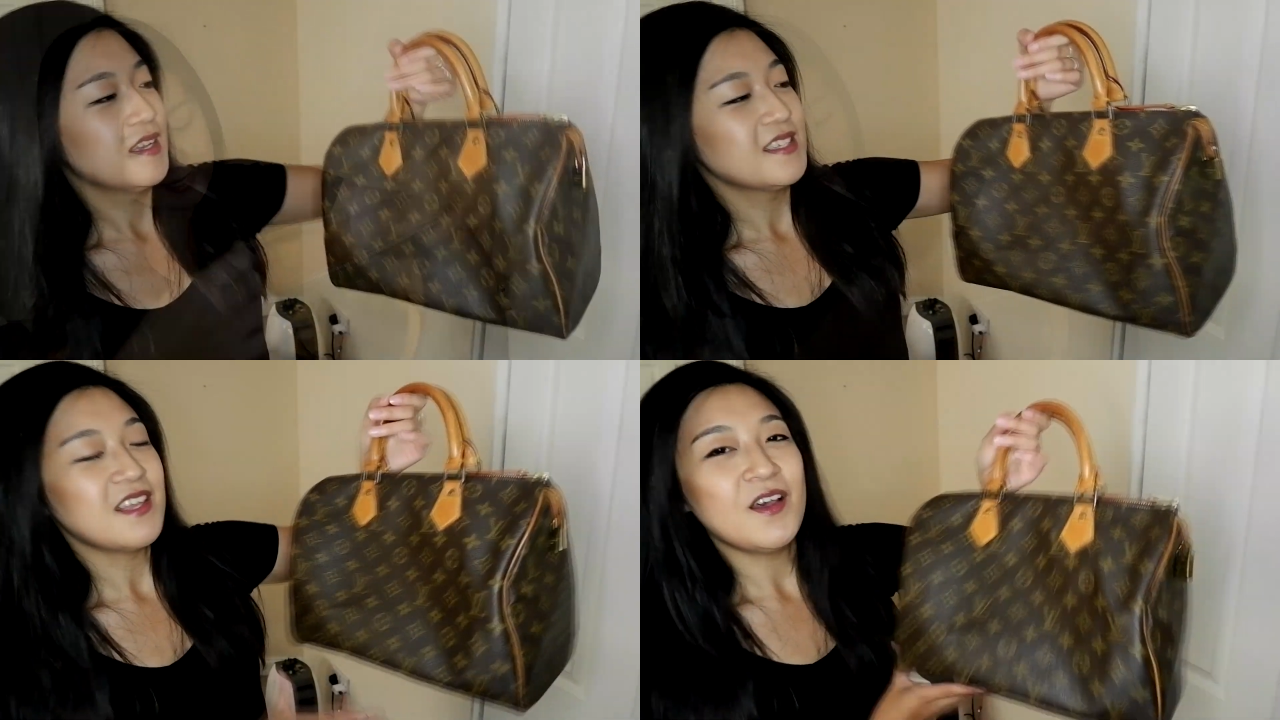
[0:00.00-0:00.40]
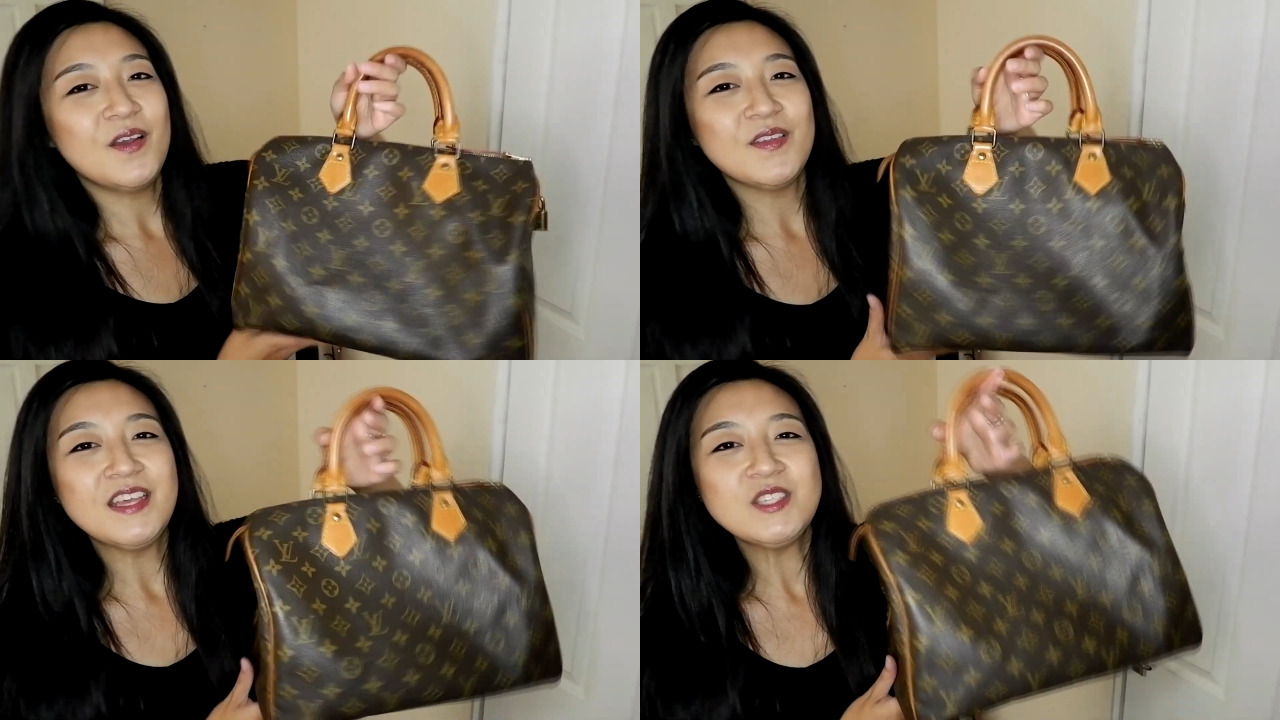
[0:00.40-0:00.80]

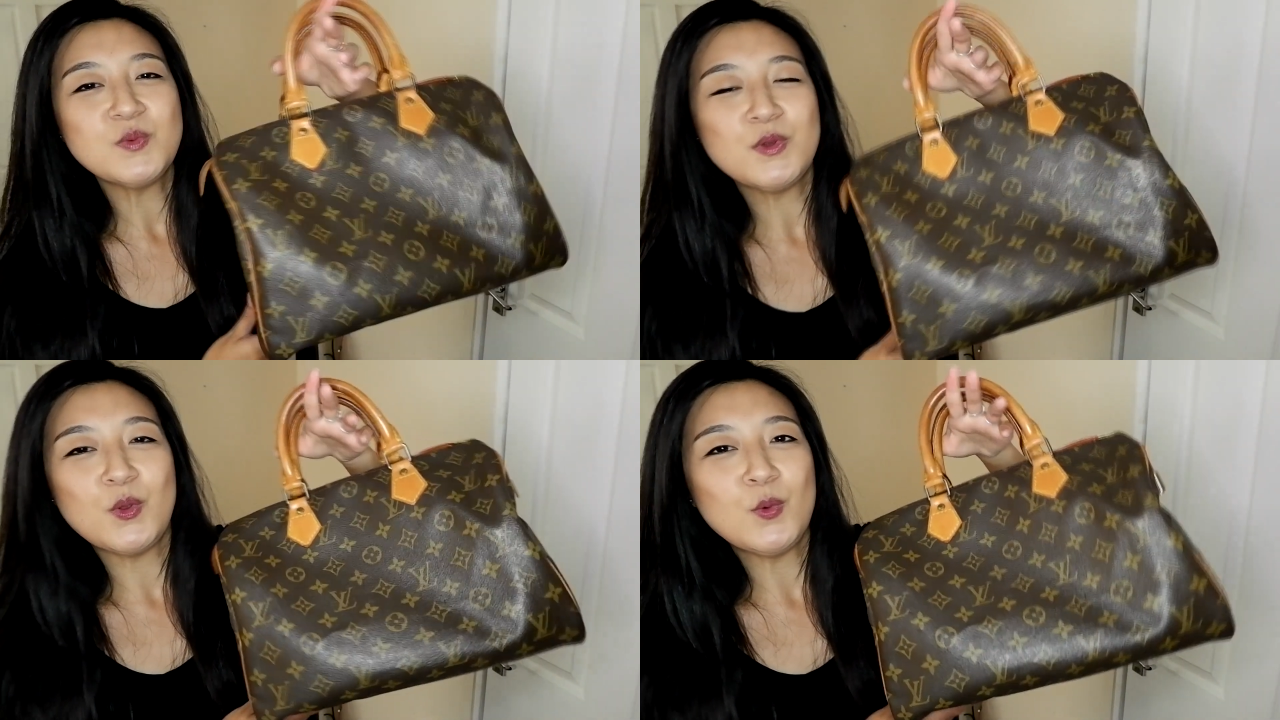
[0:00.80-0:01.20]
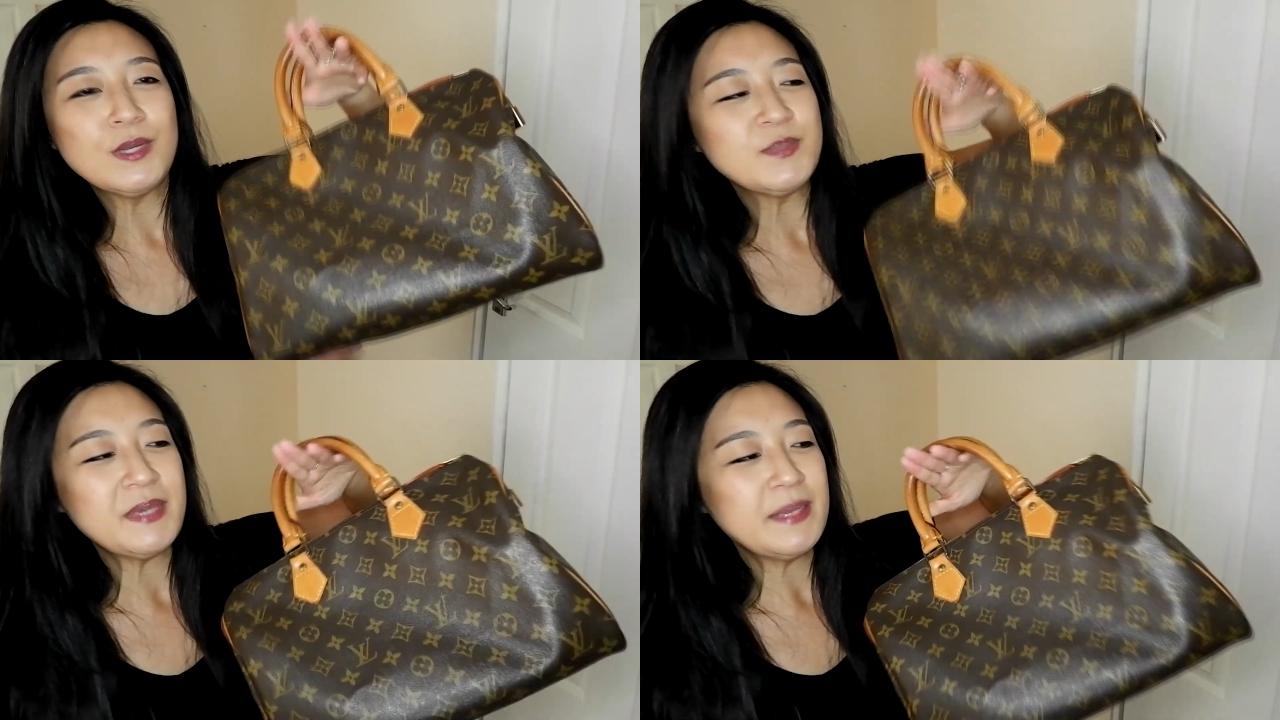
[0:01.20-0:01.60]
So this would
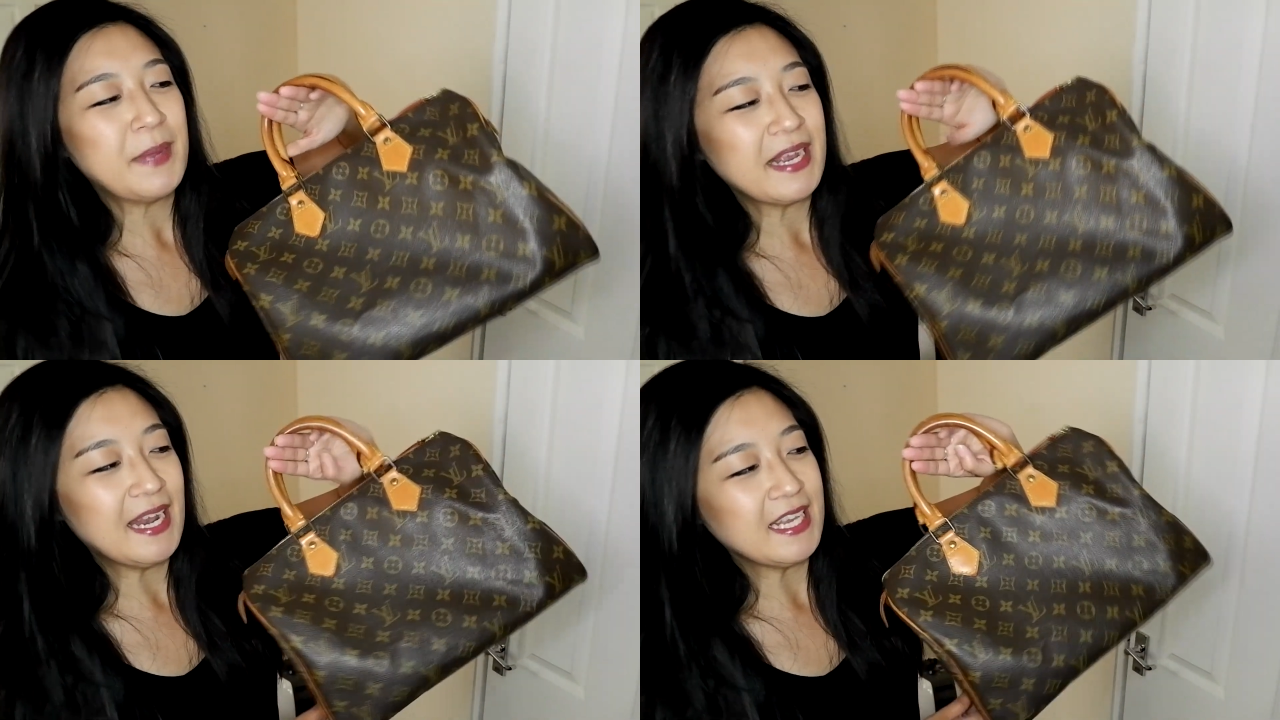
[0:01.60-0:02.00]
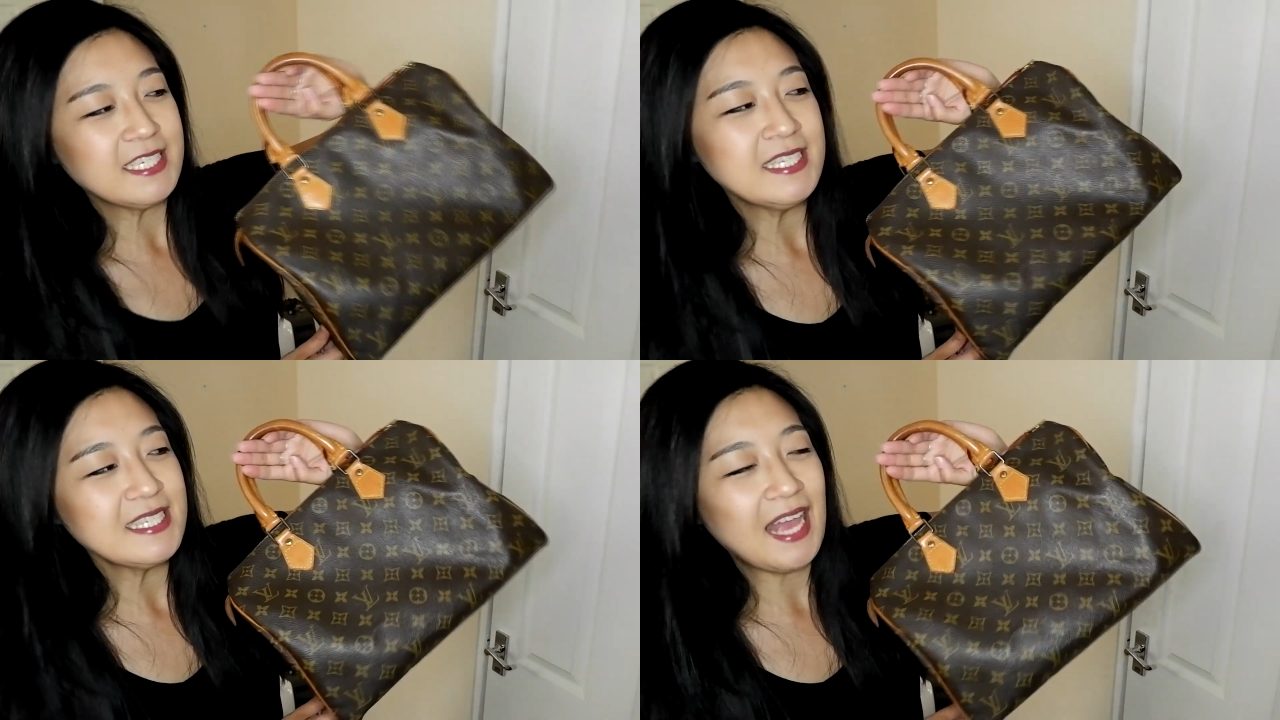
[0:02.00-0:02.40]
always be in my collection